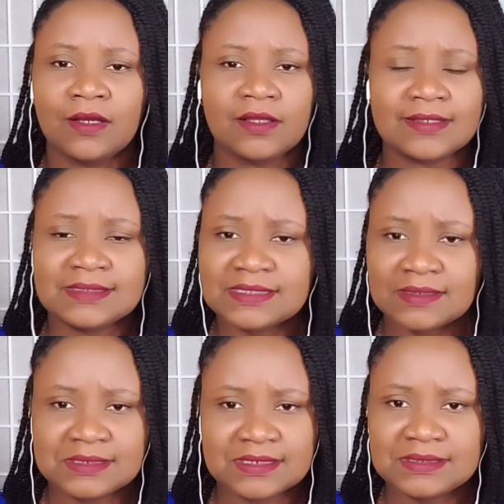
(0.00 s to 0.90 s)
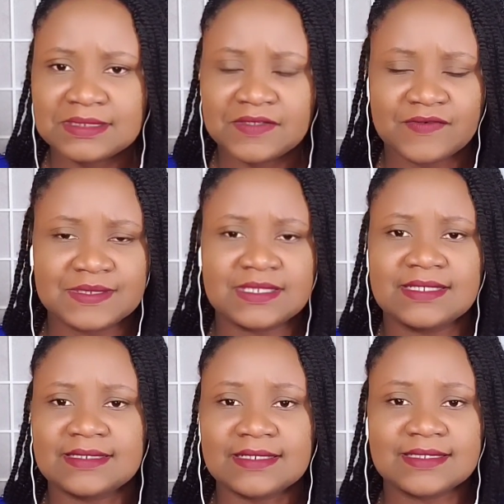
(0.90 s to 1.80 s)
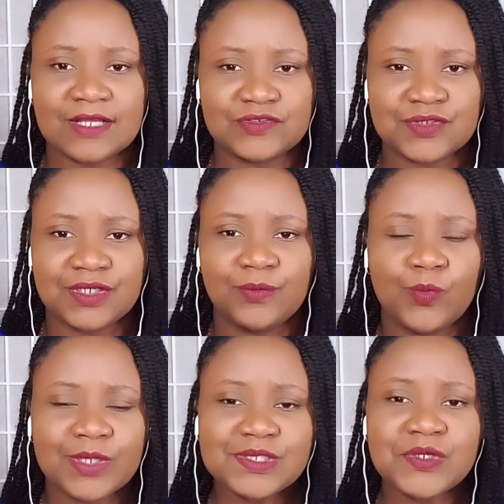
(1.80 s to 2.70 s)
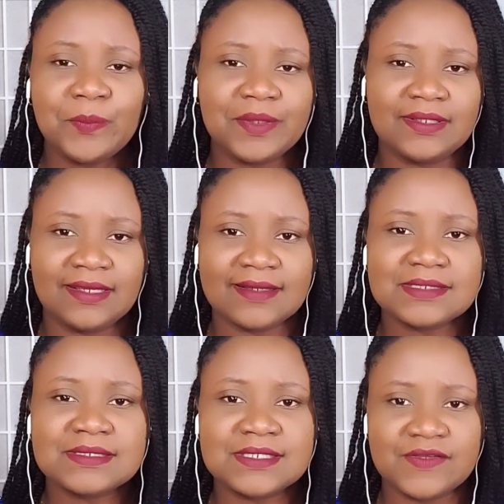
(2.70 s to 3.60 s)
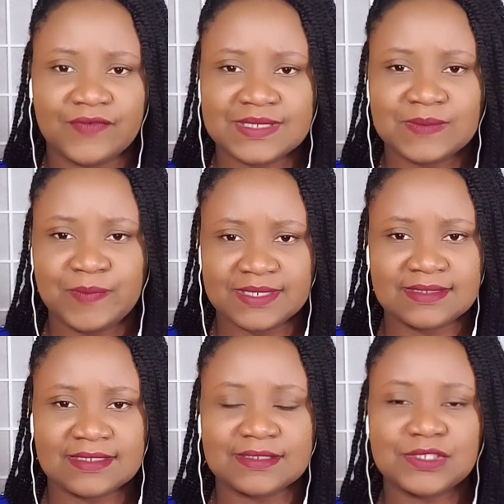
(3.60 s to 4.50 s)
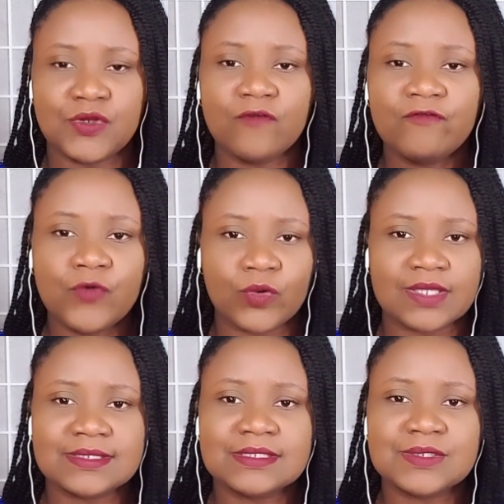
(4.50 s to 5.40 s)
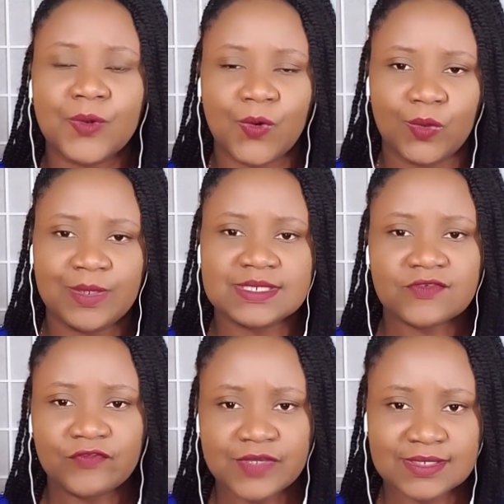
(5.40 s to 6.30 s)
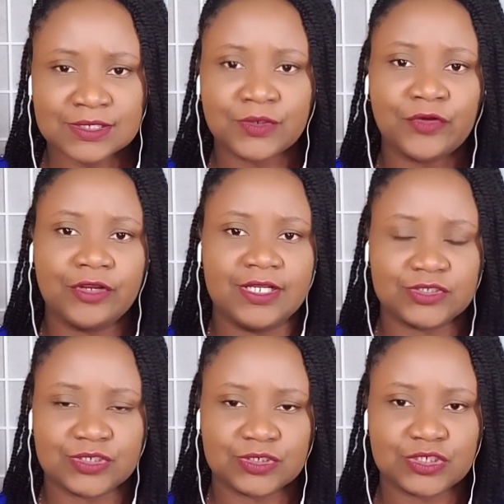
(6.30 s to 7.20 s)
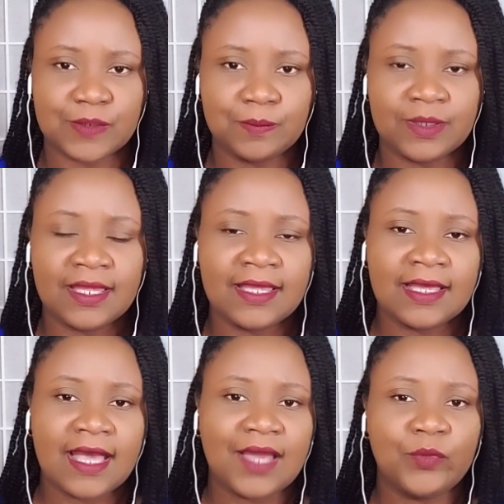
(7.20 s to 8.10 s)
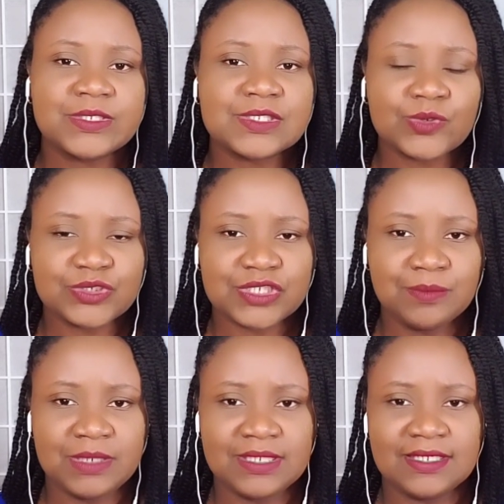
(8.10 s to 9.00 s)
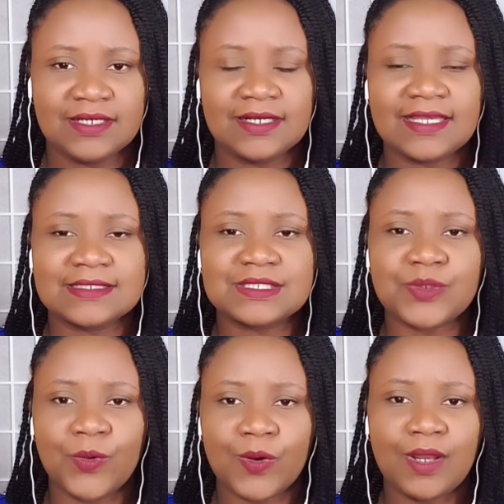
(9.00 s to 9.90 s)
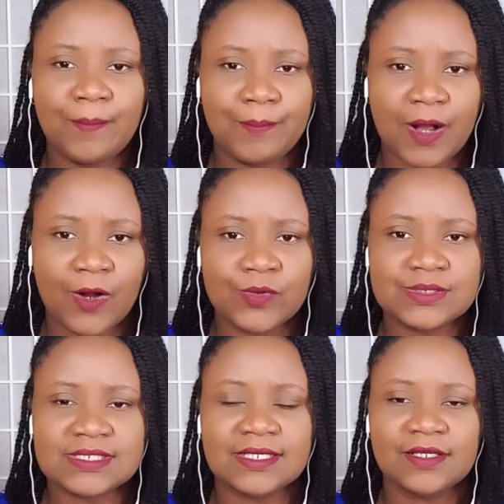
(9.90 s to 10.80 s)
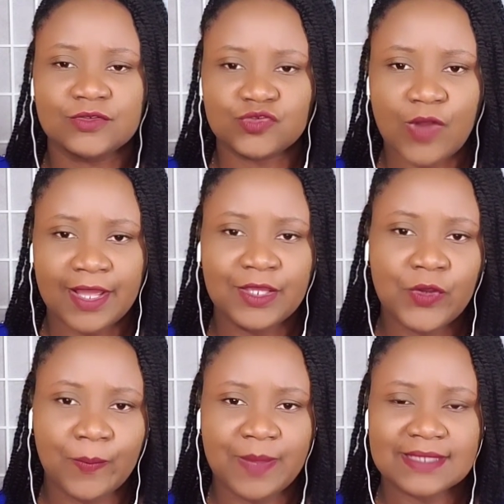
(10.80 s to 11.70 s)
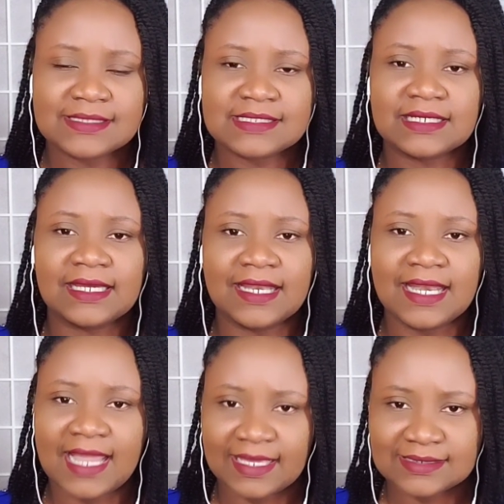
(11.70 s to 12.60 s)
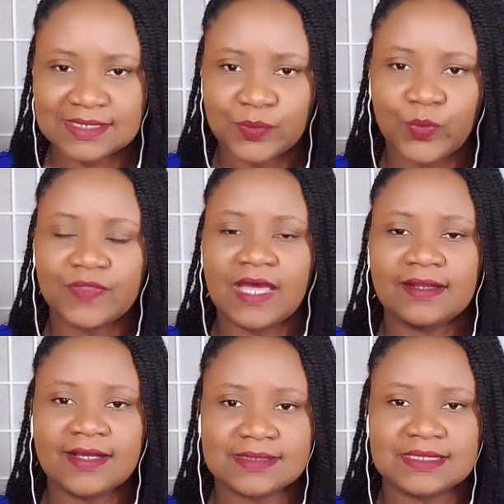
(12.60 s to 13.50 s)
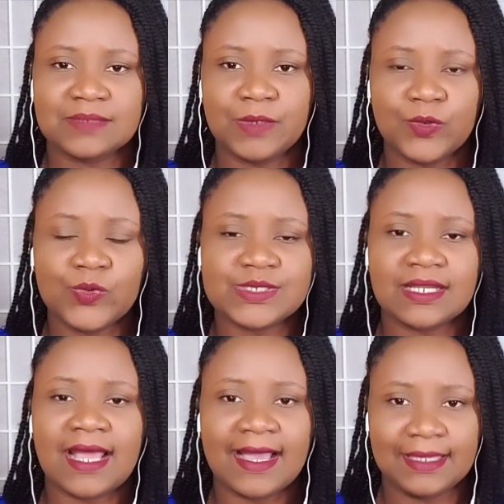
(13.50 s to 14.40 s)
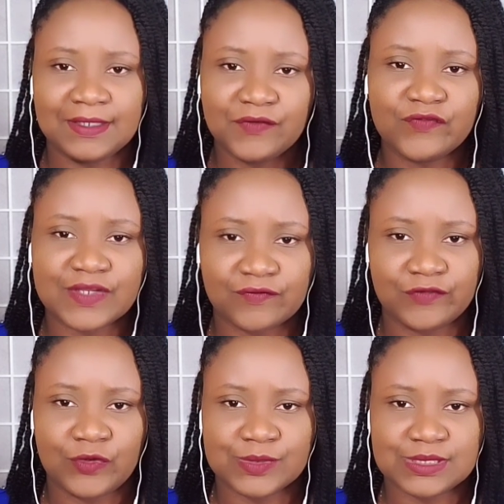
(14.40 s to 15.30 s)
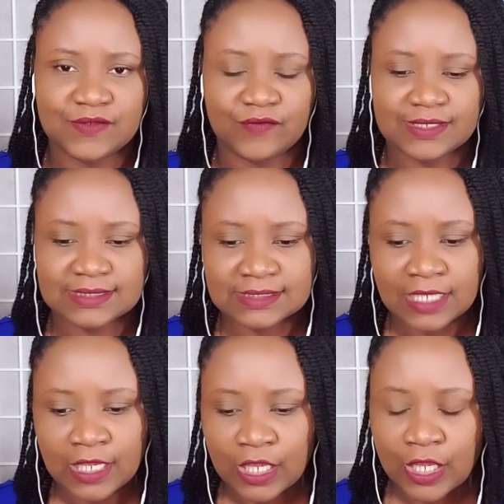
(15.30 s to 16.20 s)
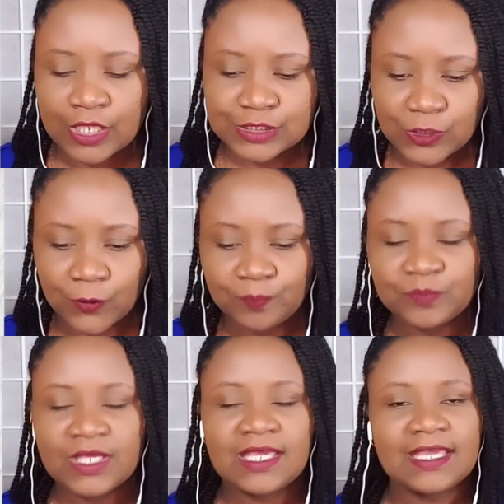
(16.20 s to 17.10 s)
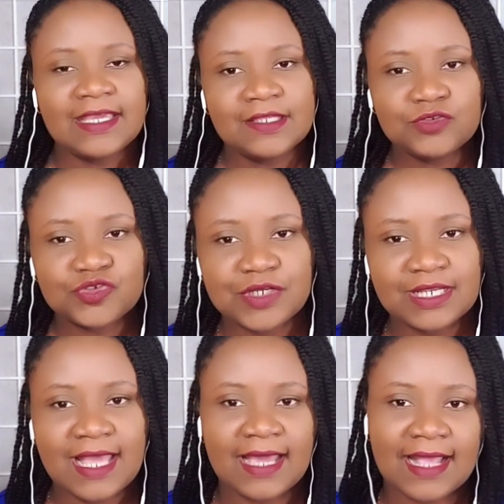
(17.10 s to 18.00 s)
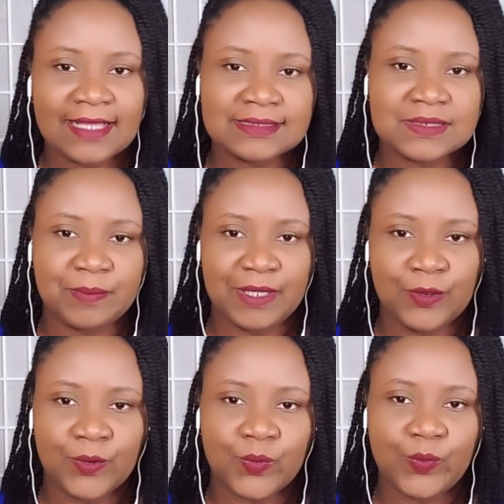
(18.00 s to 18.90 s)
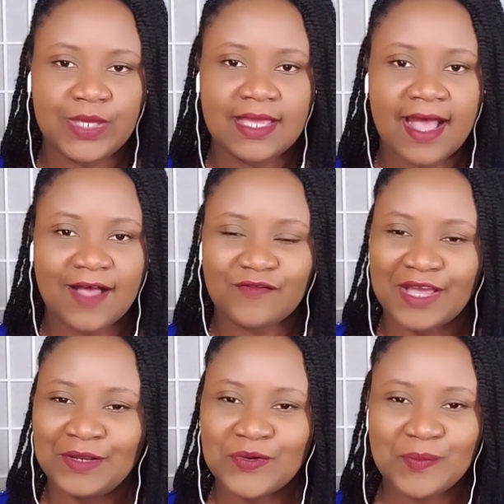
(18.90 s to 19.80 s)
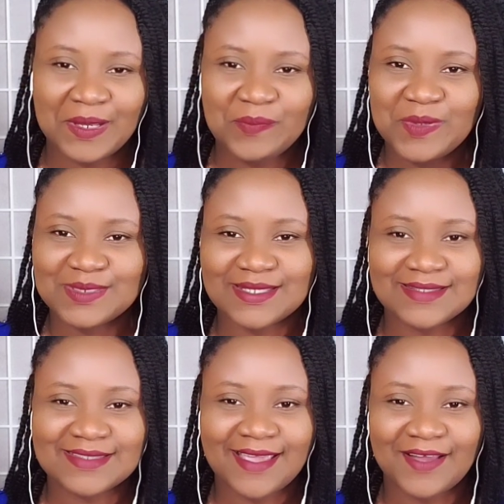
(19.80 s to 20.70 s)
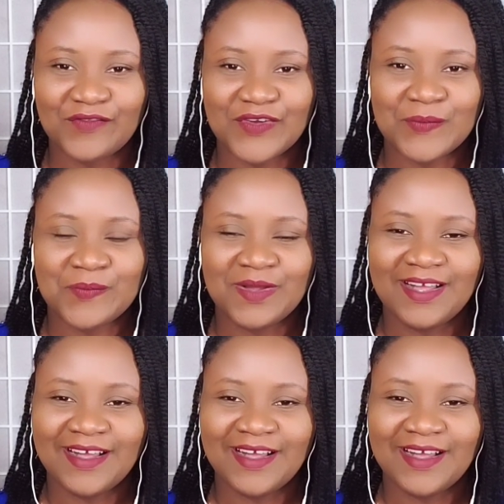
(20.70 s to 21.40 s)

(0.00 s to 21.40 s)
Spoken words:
consultant services, etc. Once you're building a service business, your focus is always first on a relationship. And with social media, it's all about trying your best to connect with that customer who's an ideal fit for your service. So in Trinidad and Tobago, we have, I know many persons here from